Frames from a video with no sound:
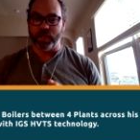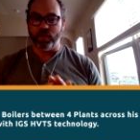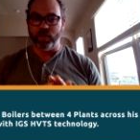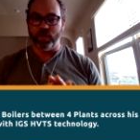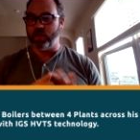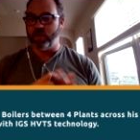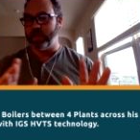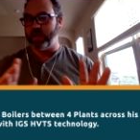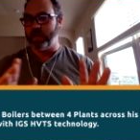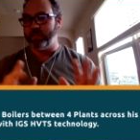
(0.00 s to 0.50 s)

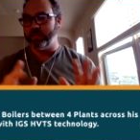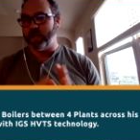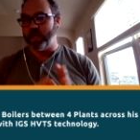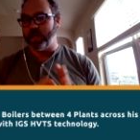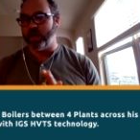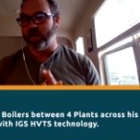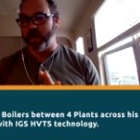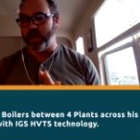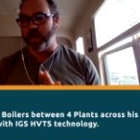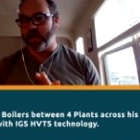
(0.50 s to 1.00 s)
like you couldn't even
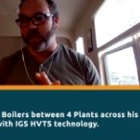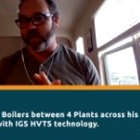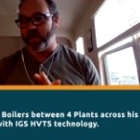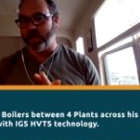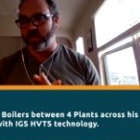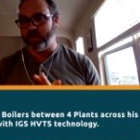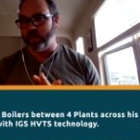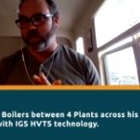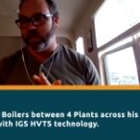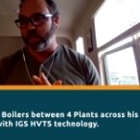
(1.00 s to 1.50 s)
tell that it
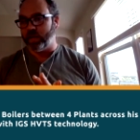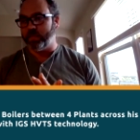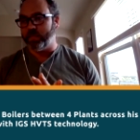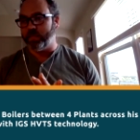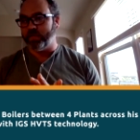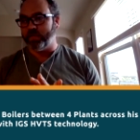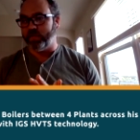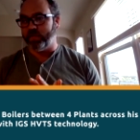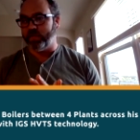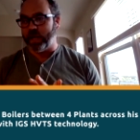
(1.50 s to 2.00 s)
had, it
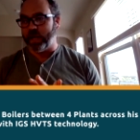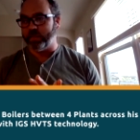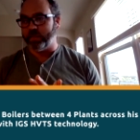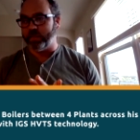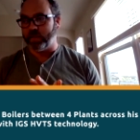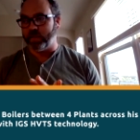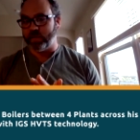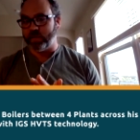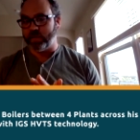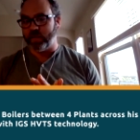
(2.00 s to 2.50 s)
had been
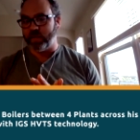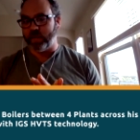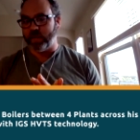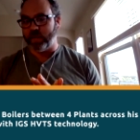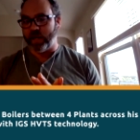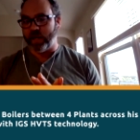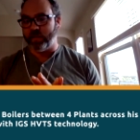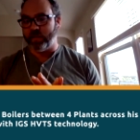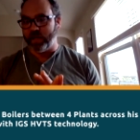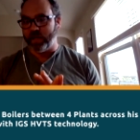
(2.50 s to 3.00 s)
flamed to
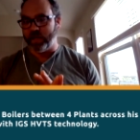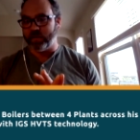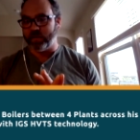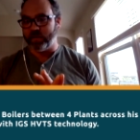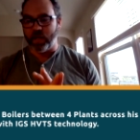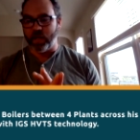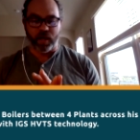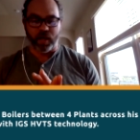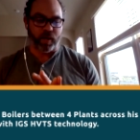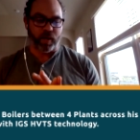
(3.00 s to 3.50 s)
that it had
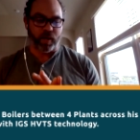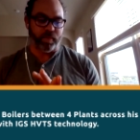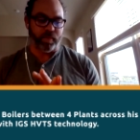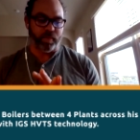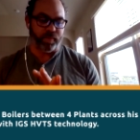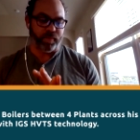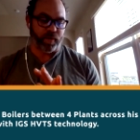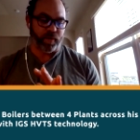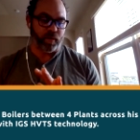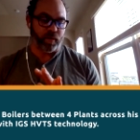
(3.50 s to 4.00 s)
been
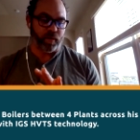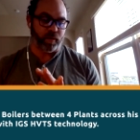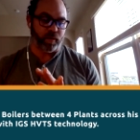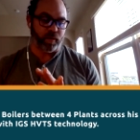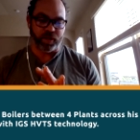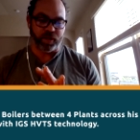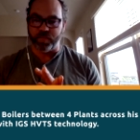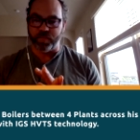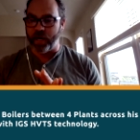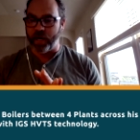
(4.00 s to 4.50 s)
um,
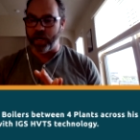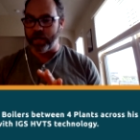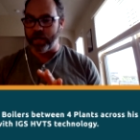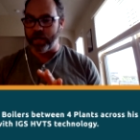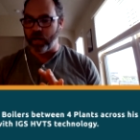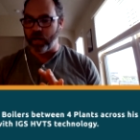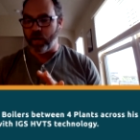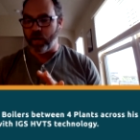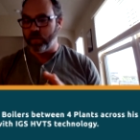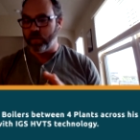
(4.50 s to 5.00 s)
thermally
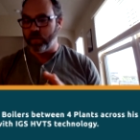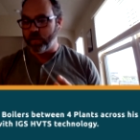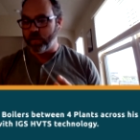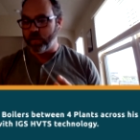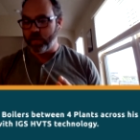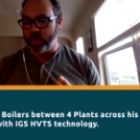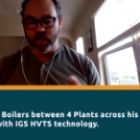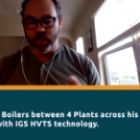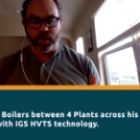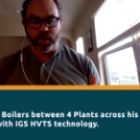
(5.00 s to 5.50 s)
sprayed at all.
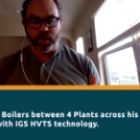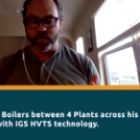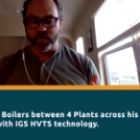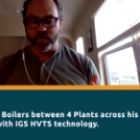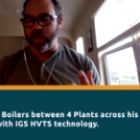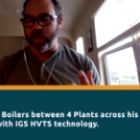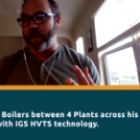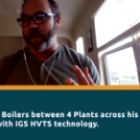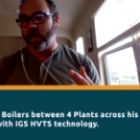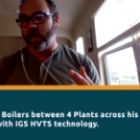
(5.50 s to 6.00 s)

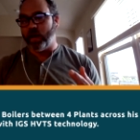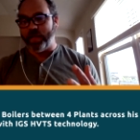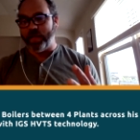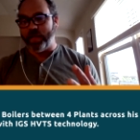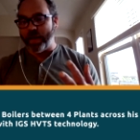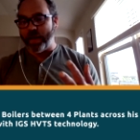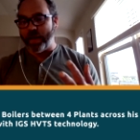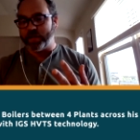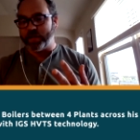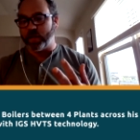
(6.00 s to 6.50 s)
So that
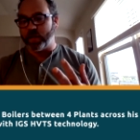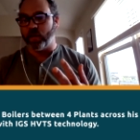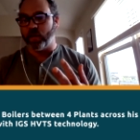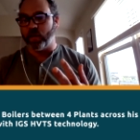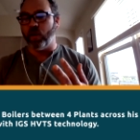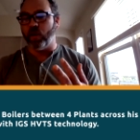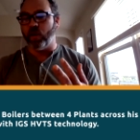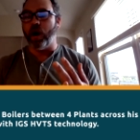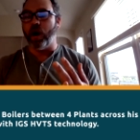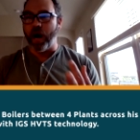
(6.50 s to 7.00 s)
that
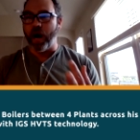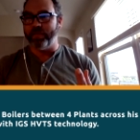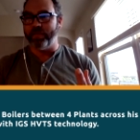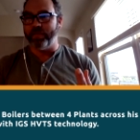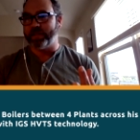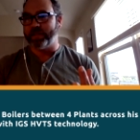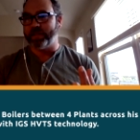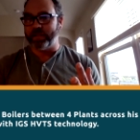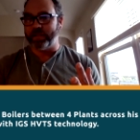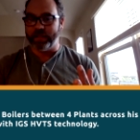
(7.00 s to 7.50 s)
material
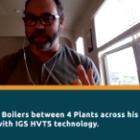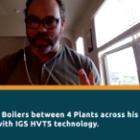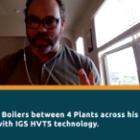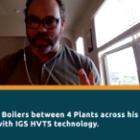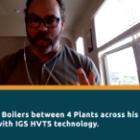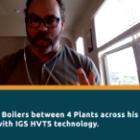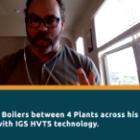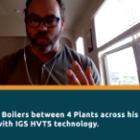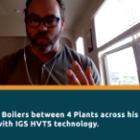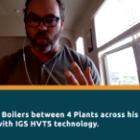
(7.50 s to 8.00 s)
obviously
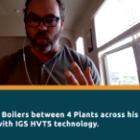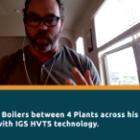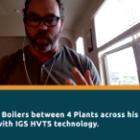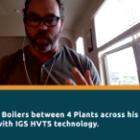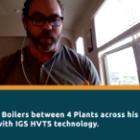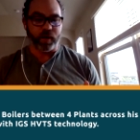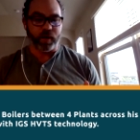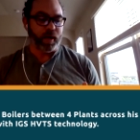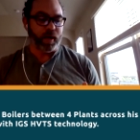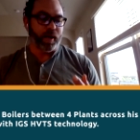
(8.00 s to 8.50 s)
did not
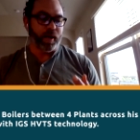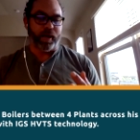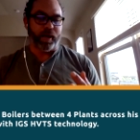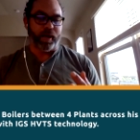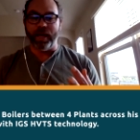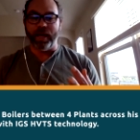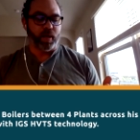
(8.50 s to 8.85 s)
work.